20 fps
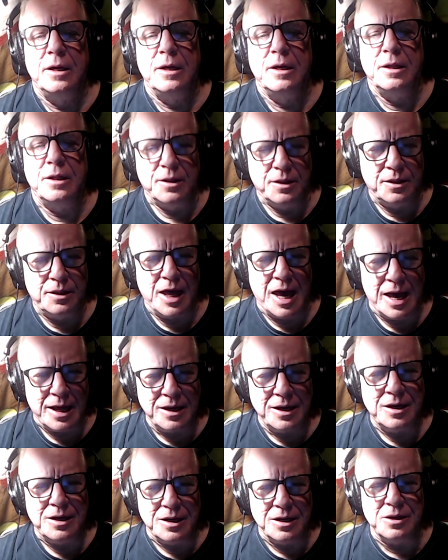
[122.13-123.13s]
That
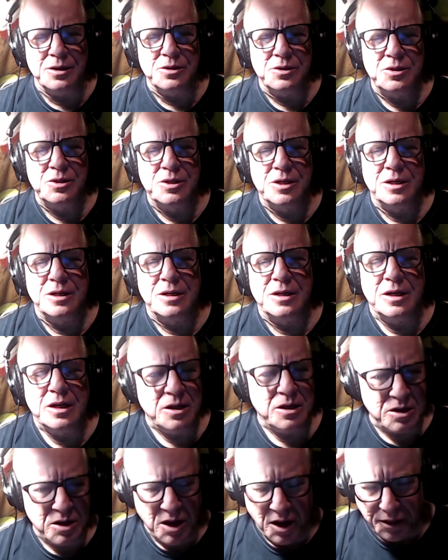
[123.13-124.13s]
it is,
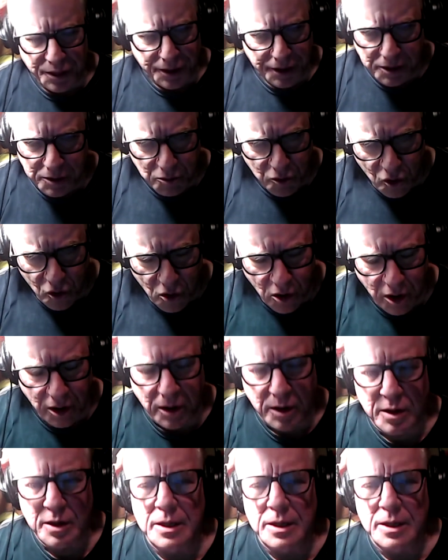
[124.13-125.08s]
and nothing more."